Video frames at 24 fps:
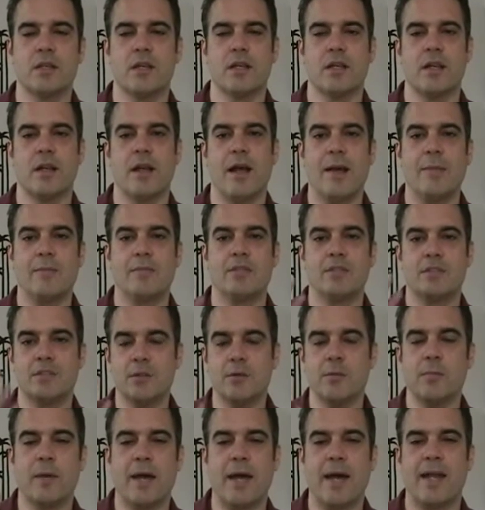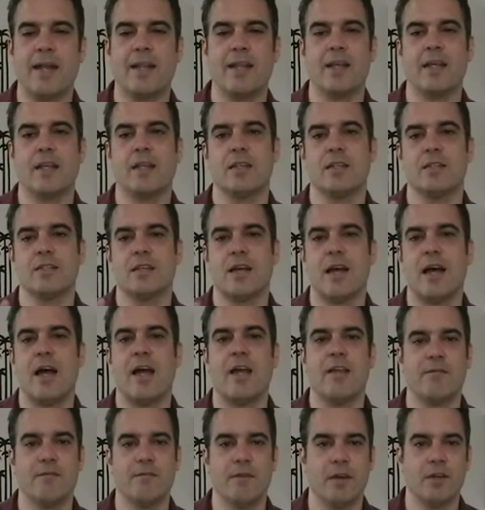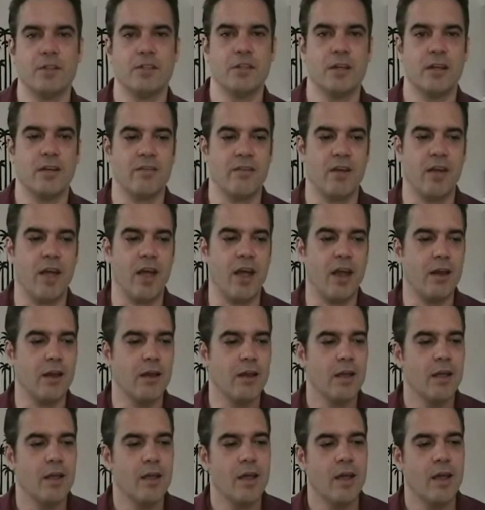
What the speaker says: and I'm still battling this eye infection I've got.